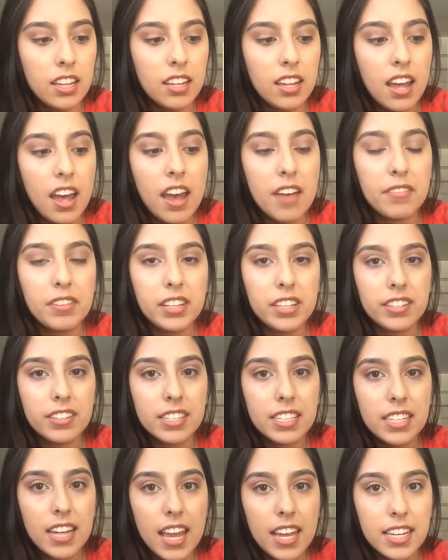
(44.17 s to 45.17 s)
I have a little
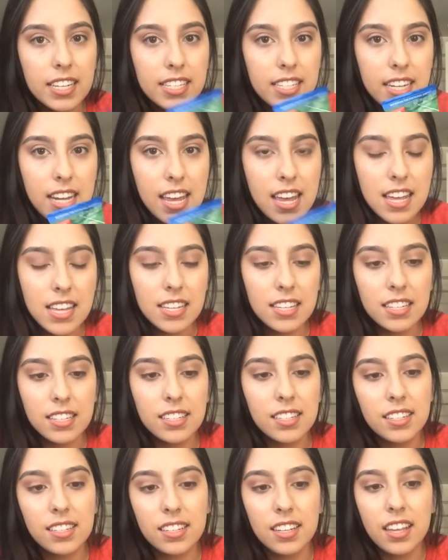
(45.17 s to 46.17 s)
snacky snack.
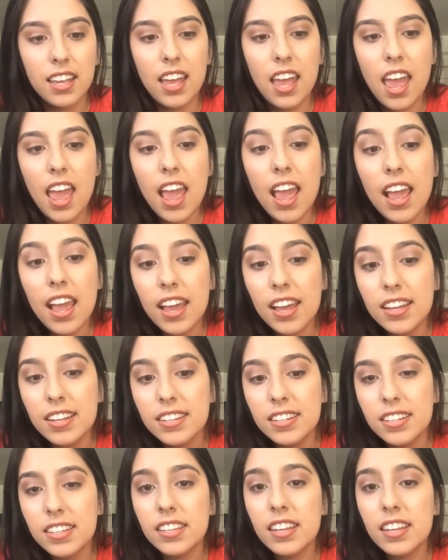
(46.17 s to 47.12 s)
And